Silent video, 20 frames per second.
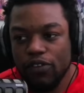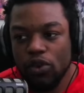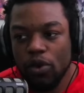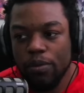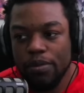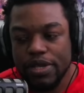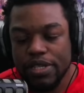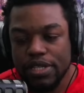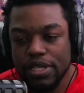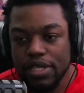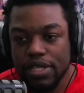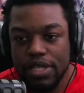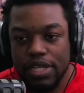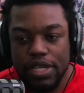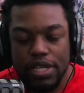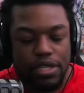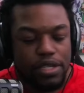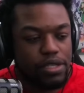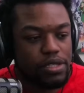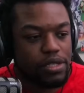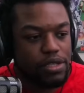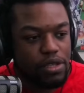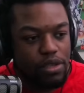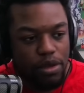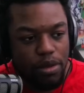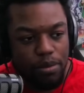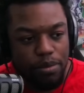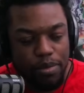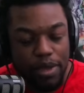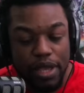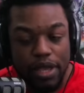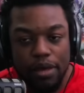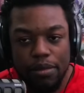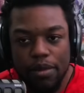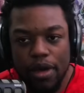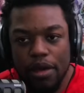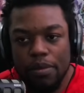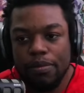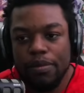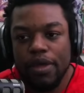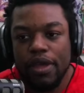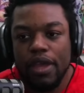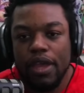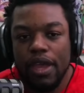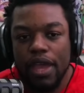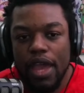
you're missing these, pick them up.